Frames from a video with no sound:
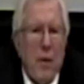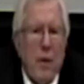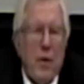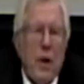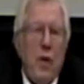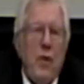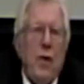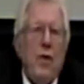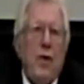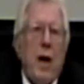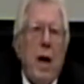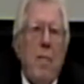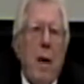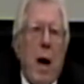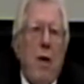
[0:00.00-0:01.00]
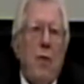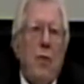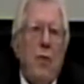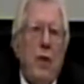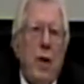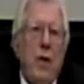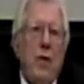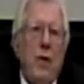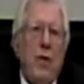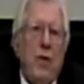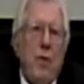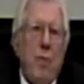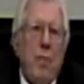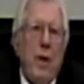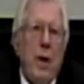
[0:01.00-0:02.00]
the teachers came out to teach us
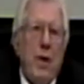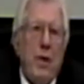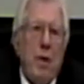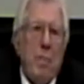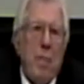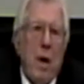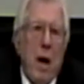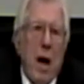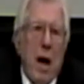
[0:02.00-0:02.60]
humanism